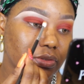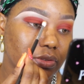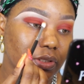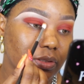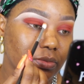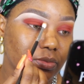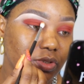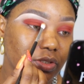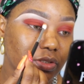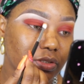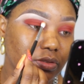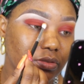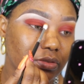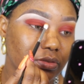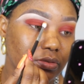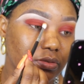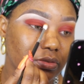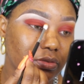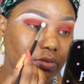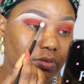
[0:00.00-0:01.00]
so I'm just
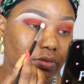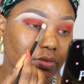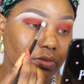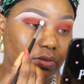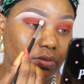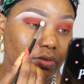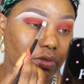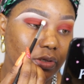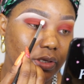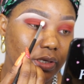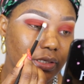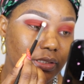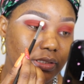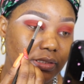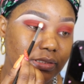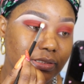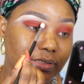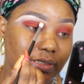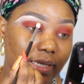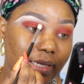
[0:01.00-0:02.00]
gonna go in
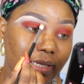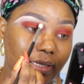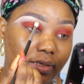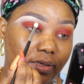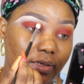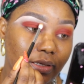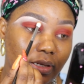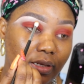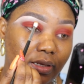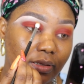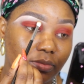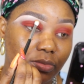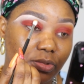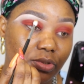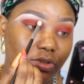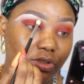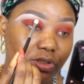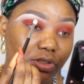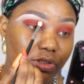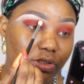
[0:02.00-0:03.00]
a circular
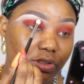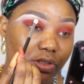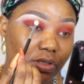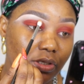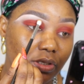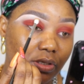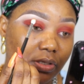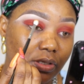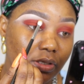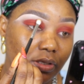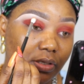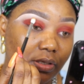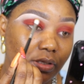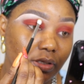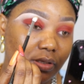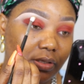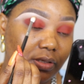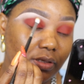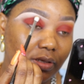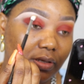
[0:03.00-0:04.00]

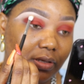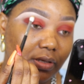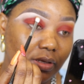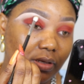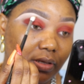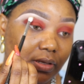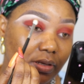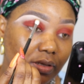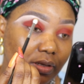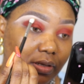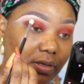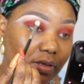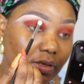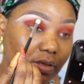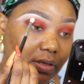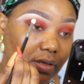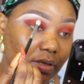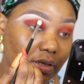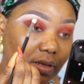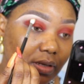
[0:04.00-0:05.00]
motion
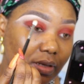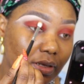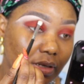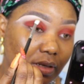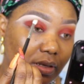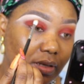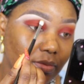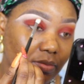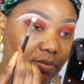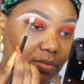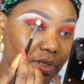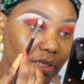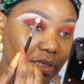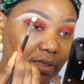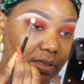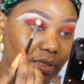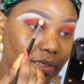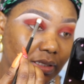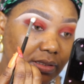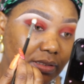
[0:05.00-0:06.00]
and
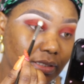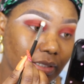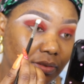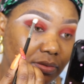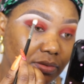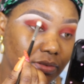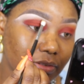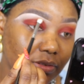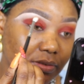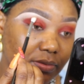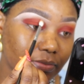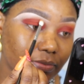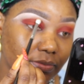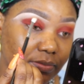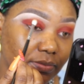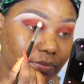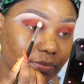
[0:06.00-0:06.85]
blend that out